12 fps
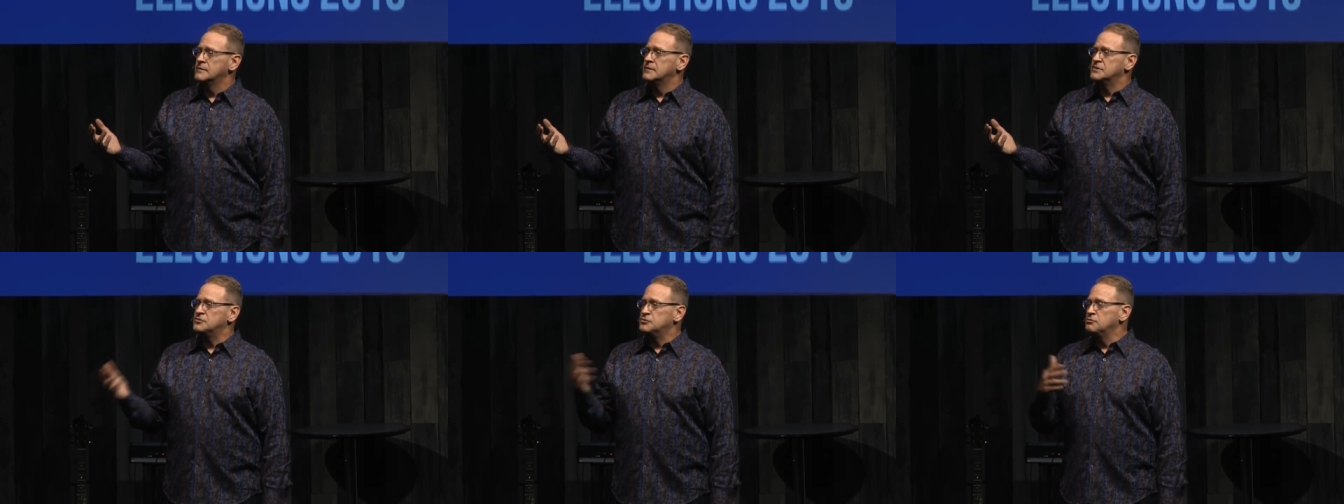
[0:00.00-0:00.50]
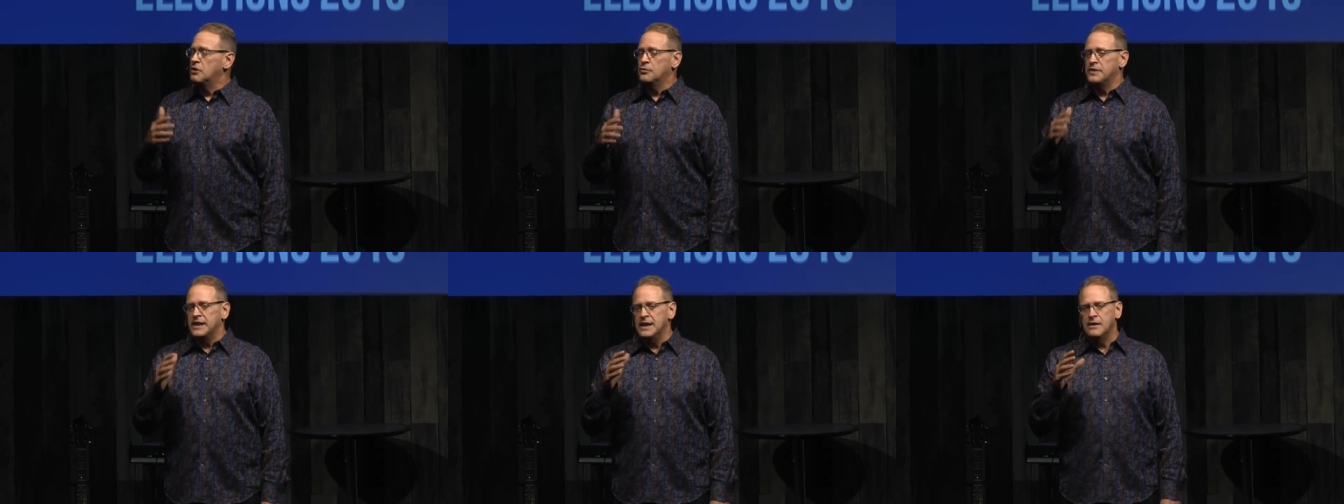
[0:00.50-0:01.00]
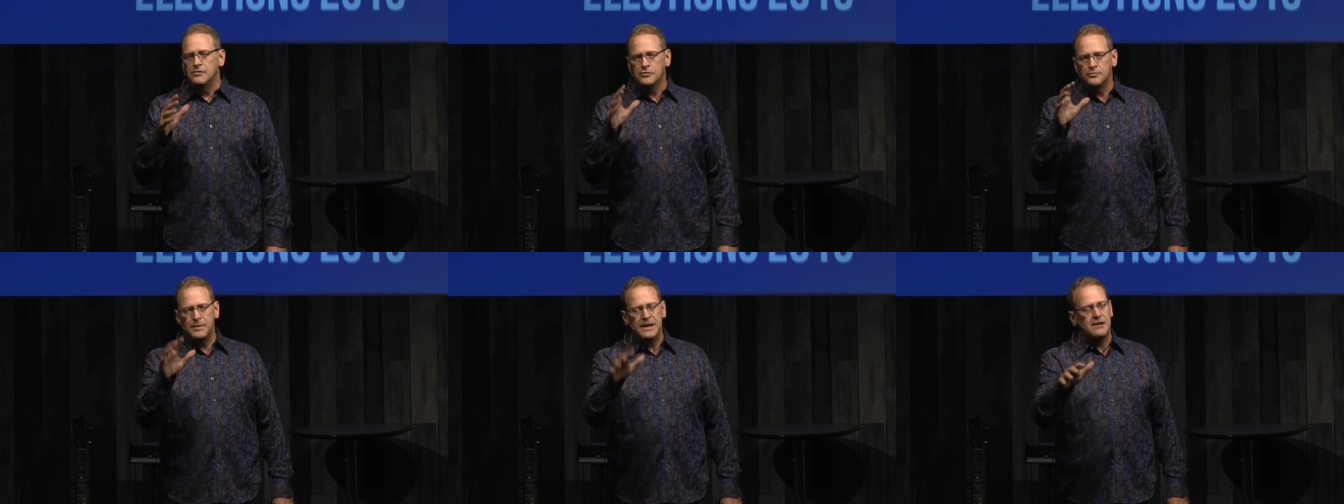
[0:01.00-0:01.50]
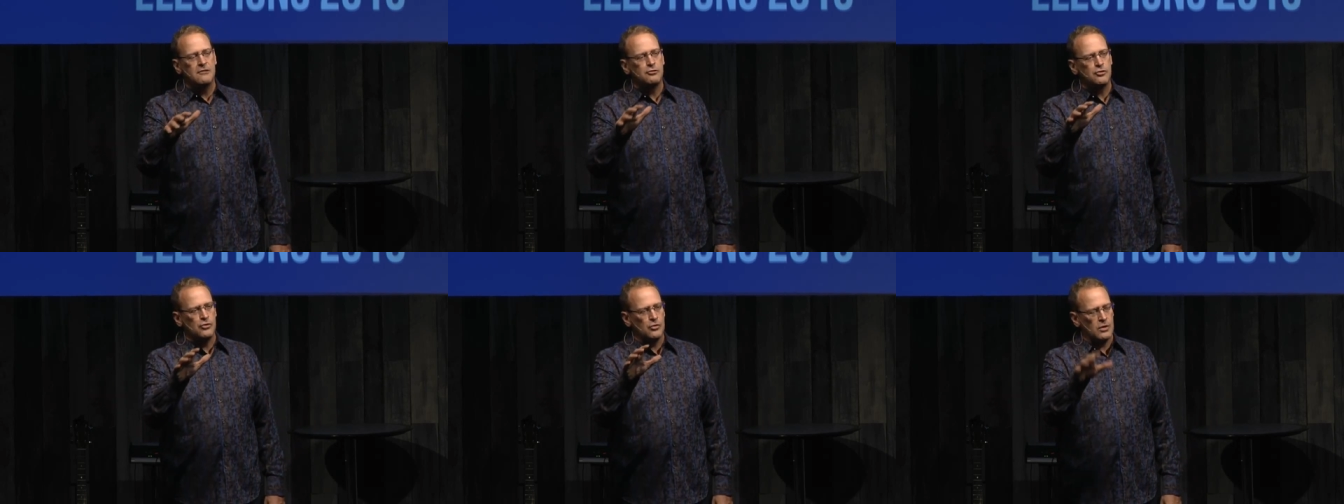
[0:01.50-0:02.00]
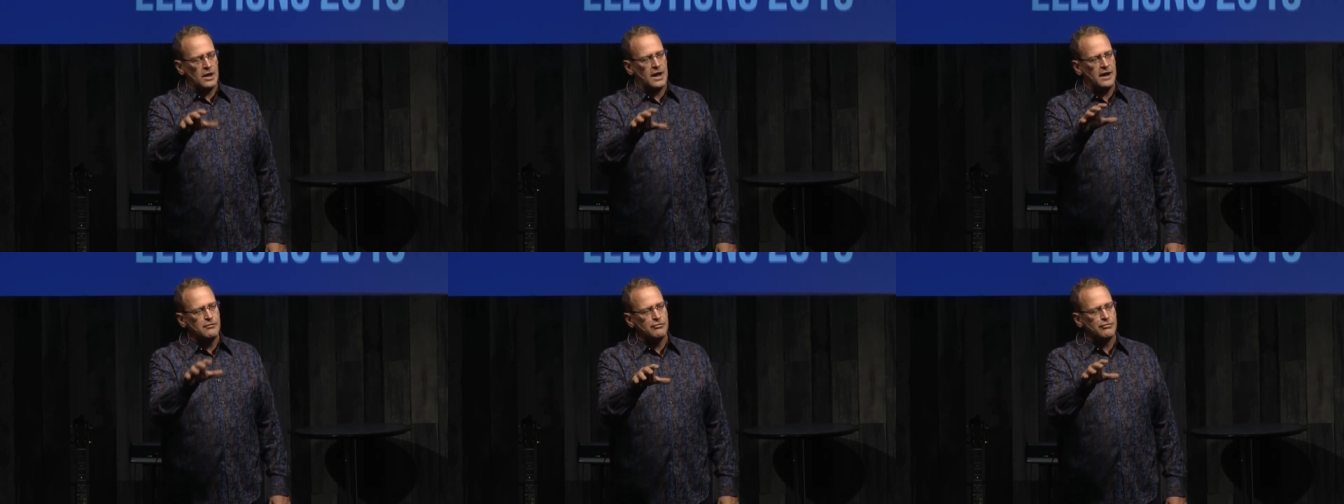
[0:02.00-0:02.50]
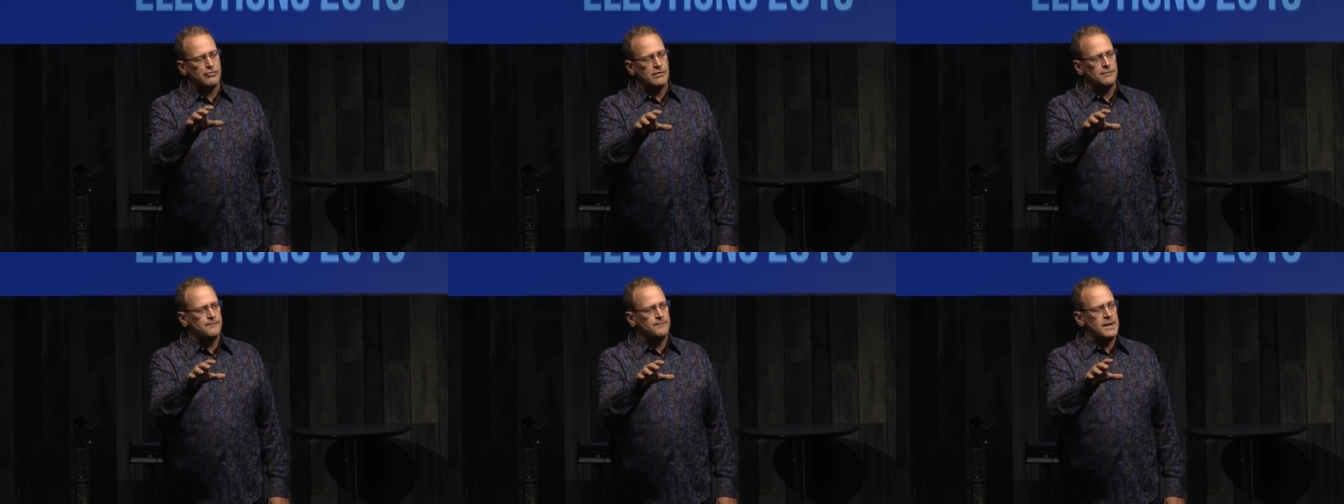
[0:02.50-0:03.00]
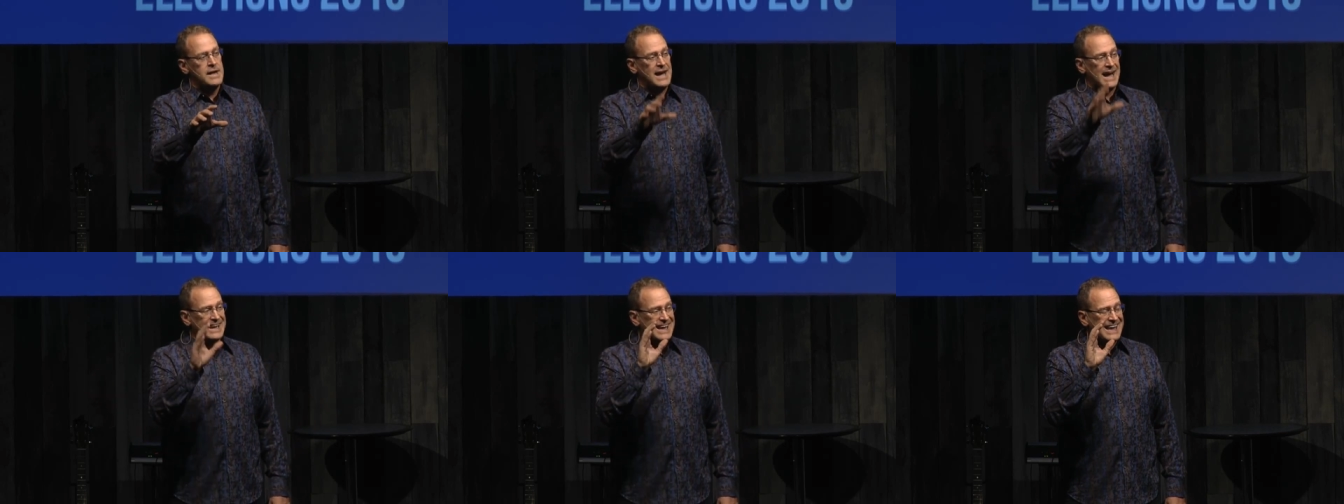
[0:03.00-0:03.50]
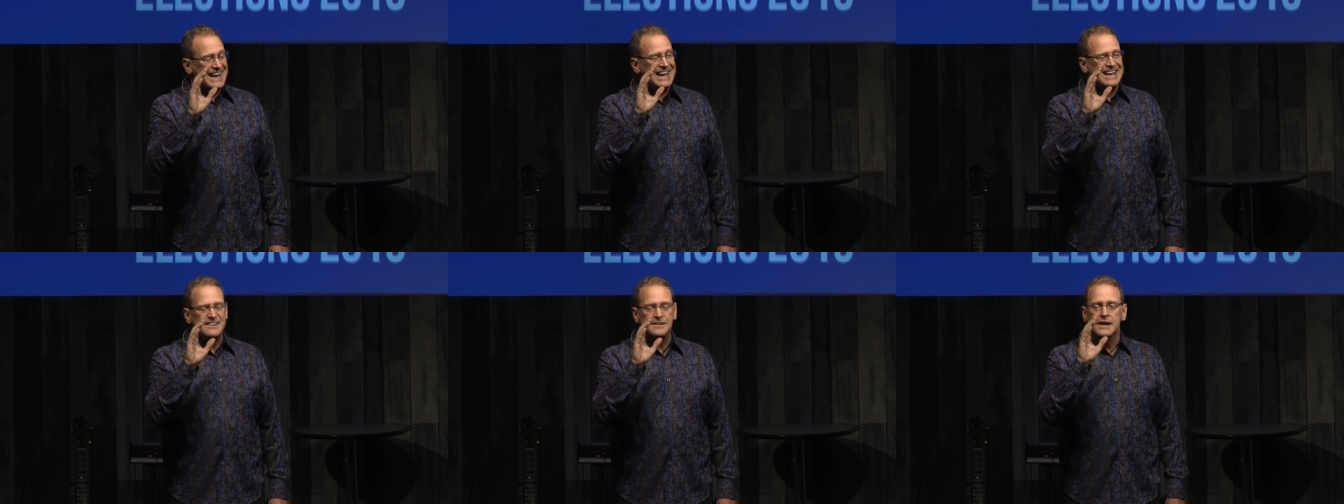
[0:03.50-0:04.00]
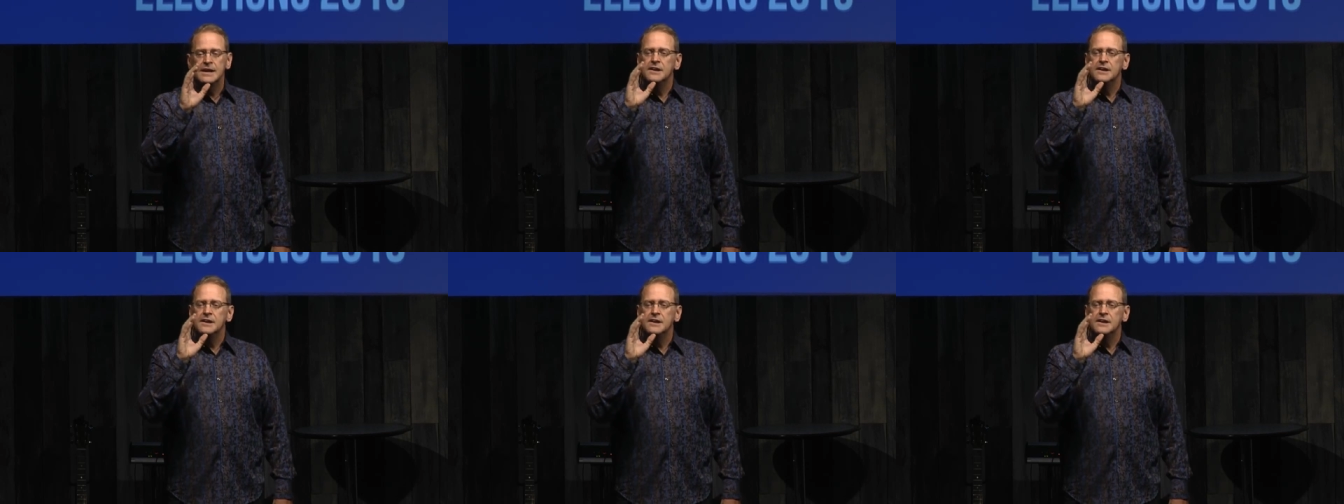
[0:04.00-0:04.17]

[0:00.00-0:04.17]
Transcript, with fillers: did you know that He can speak into your life and He can,